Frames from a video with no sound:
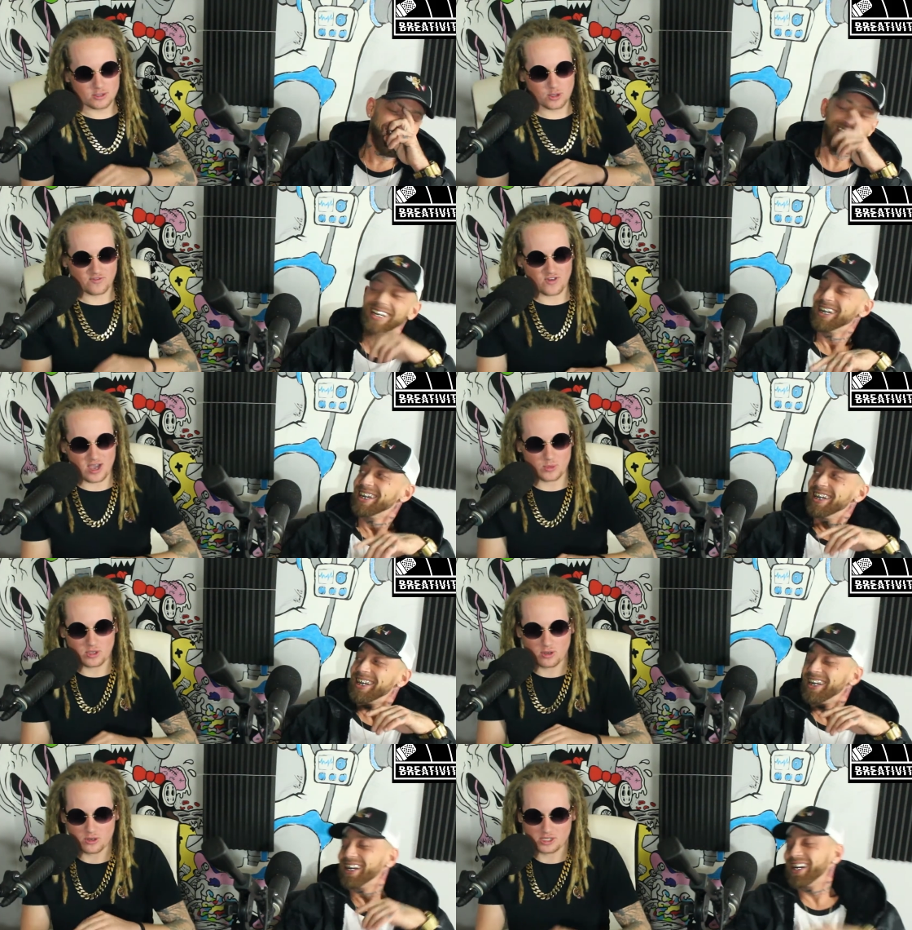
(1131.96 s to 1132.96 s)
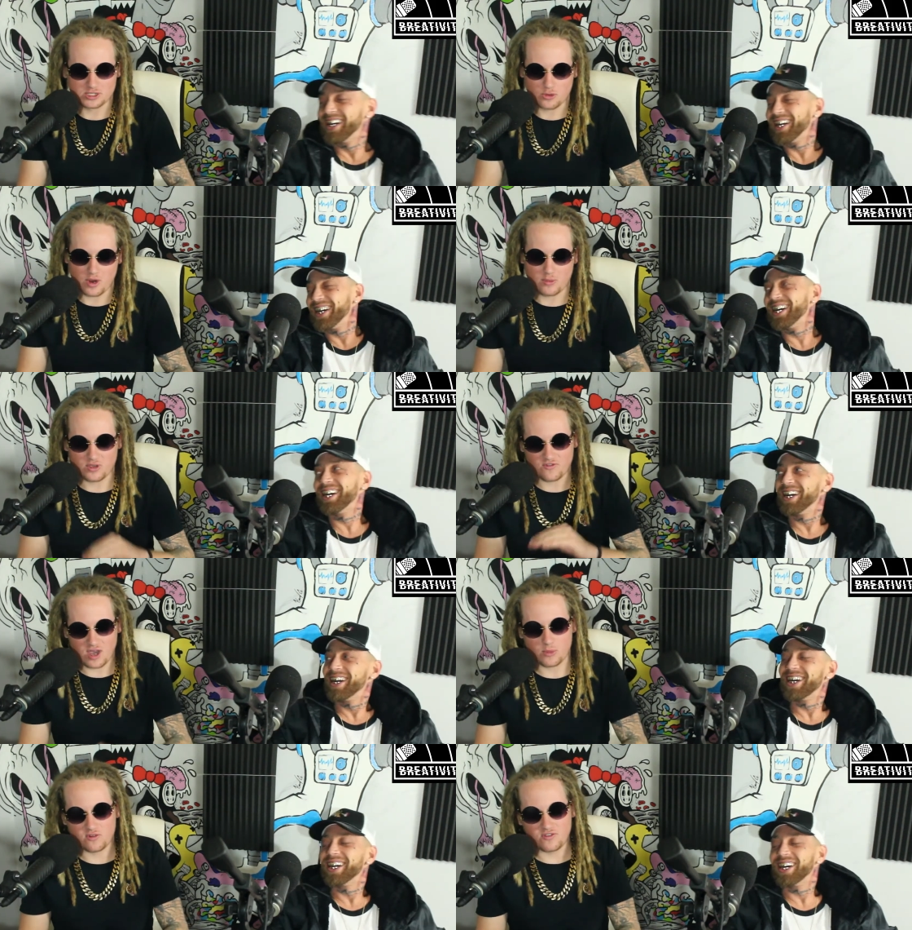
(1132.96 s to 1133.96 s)
Speaker 1: You can find me on Instagram. You can
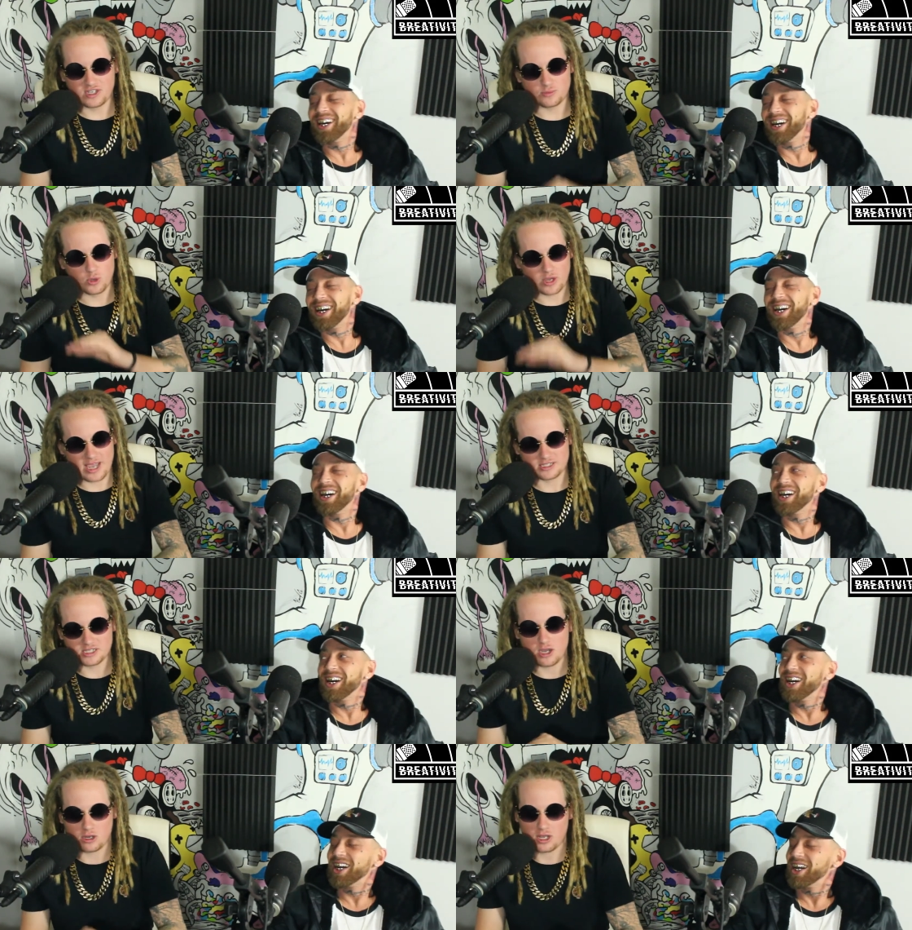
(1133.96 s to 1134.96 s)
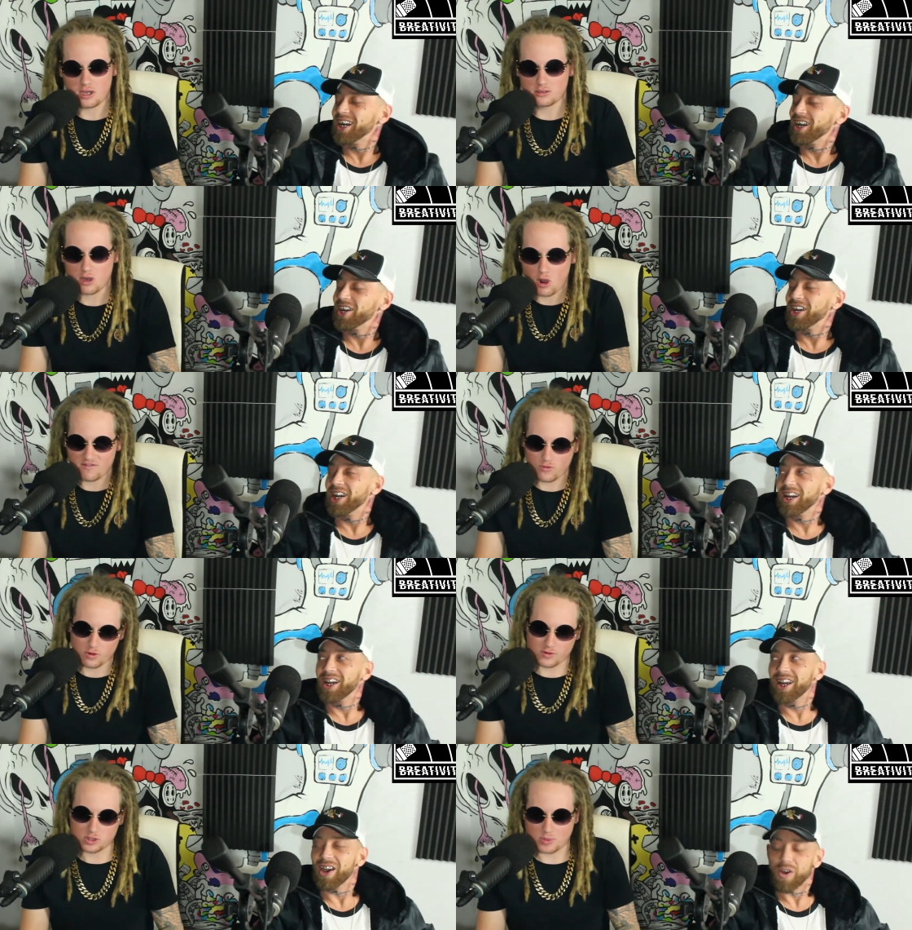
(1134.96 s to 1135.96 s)
find me on Facebook and SoundCloud. All
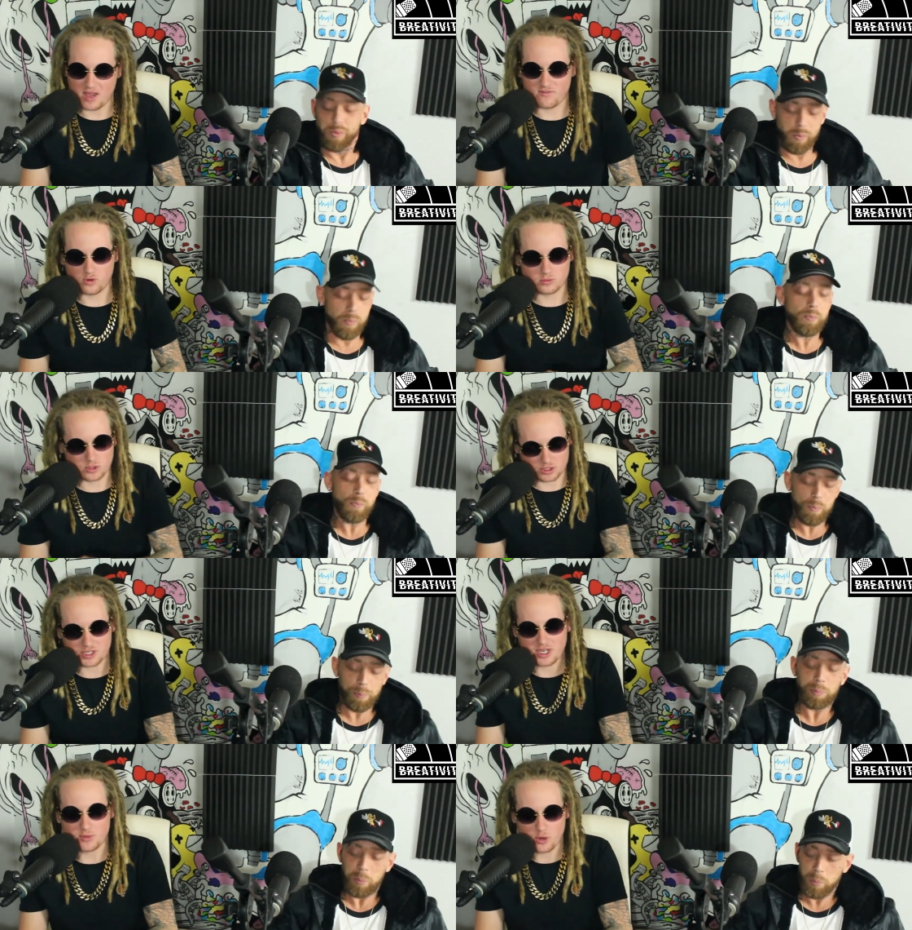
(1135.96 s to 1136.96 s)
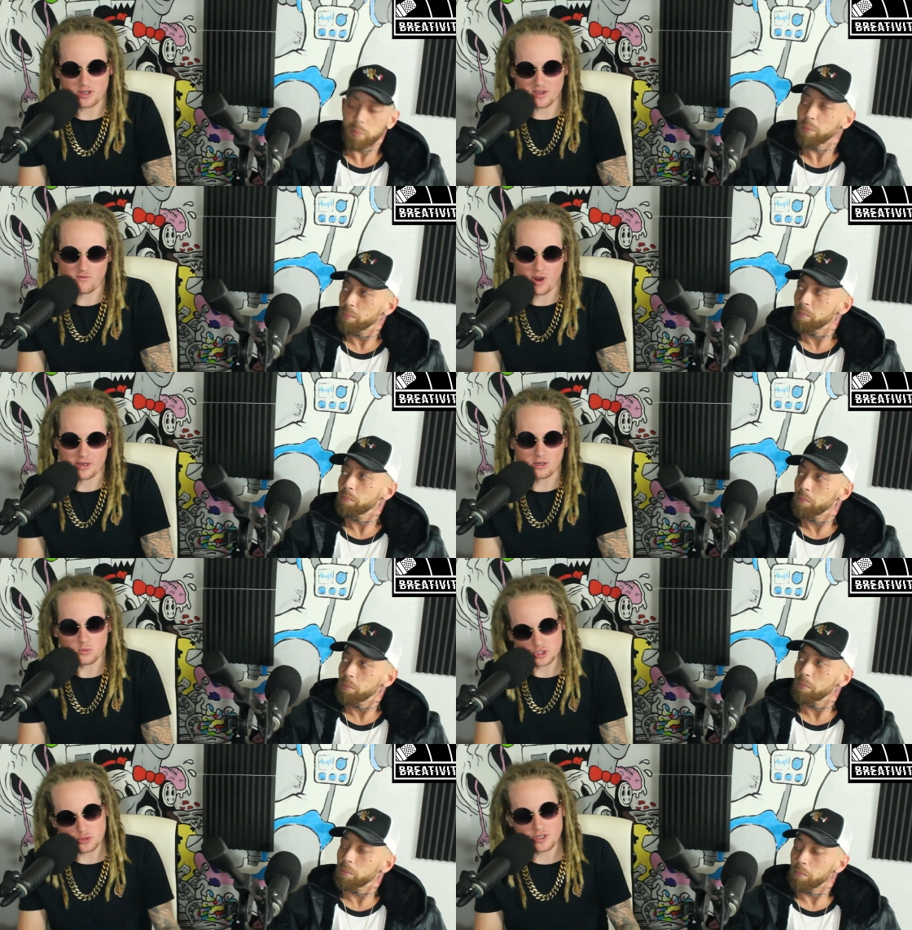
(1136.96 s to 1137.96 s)
four of those platforms are the same, Dirty F White.
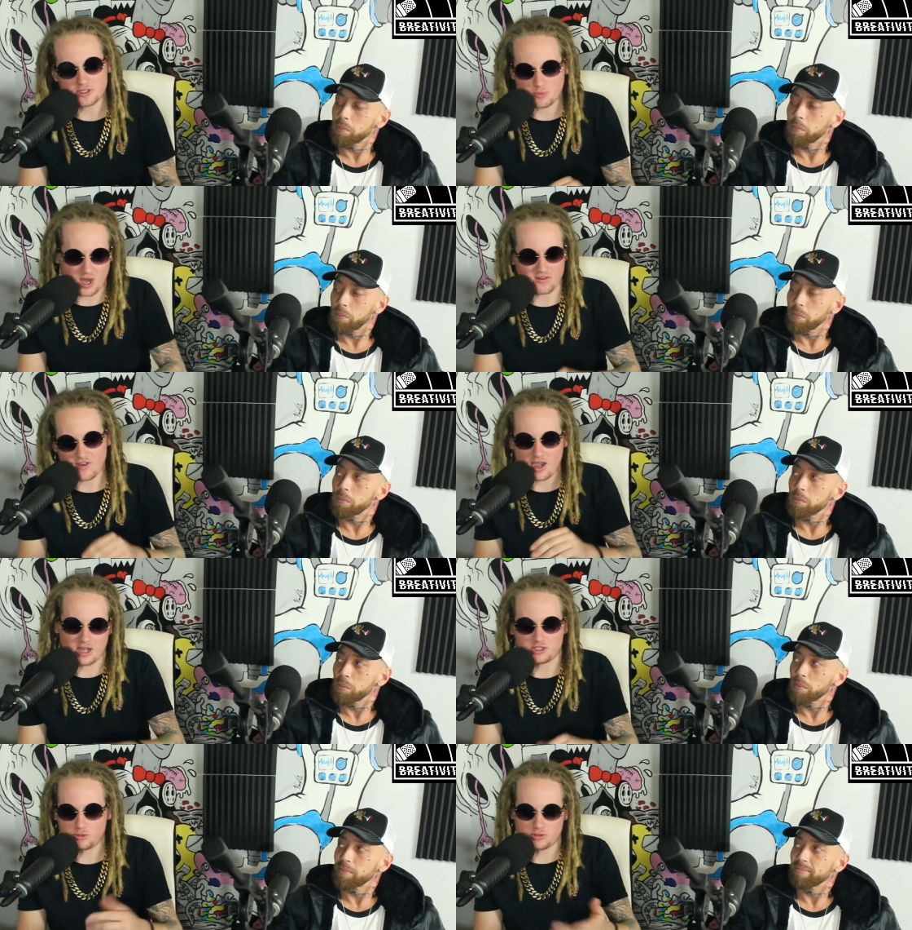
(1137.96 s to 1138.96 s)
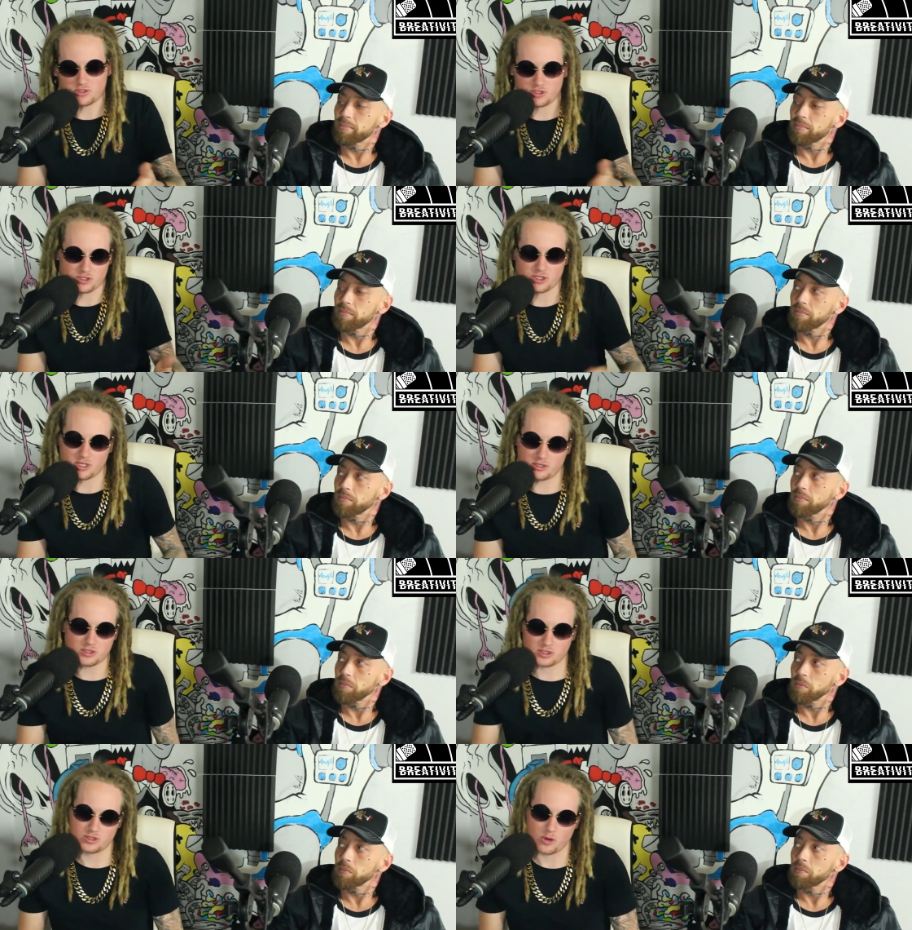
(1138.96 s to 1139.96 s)
Once you hit Spotify, iTunes, it just
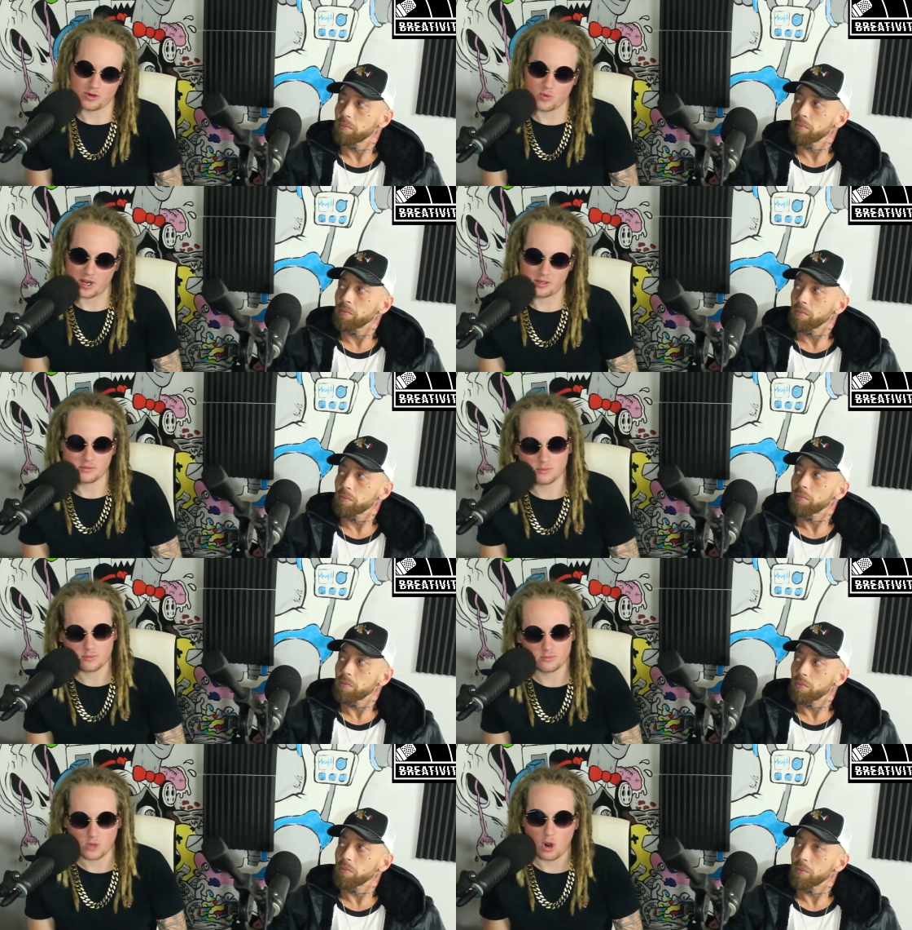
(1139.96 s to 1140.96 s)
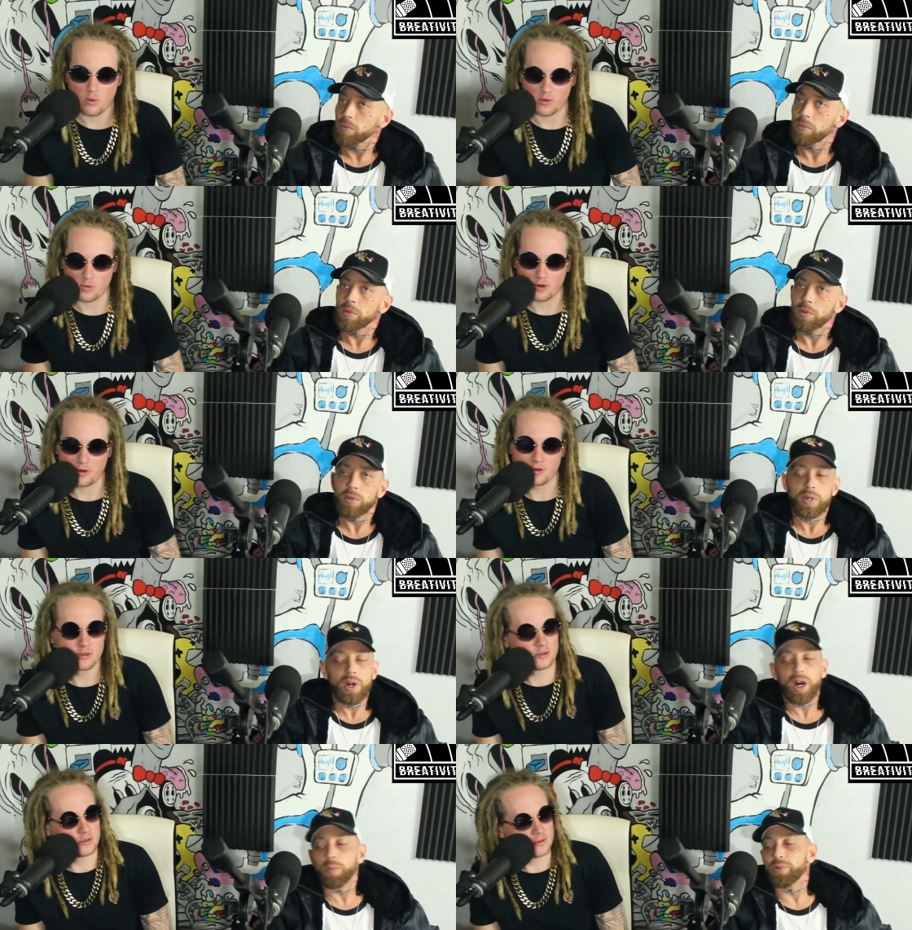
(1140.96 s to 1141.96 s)
changes. It's just Dirty White, all one word.
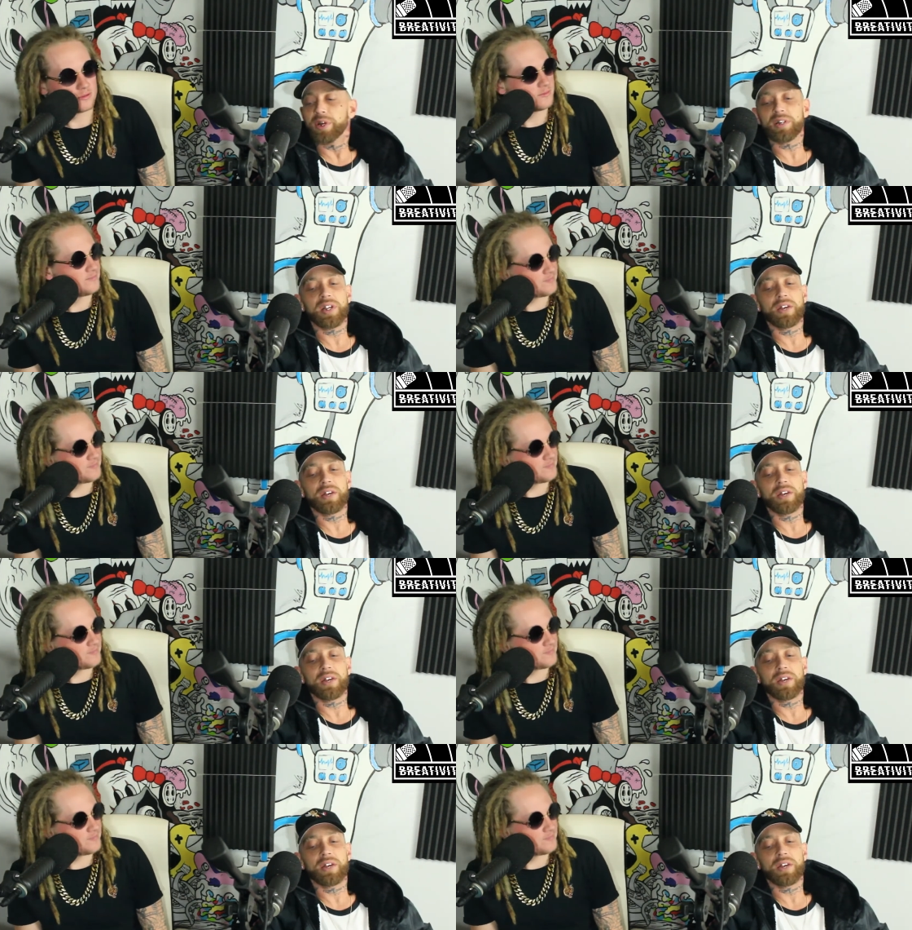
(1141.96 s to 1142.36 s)
Speaker 2: I'm Breeze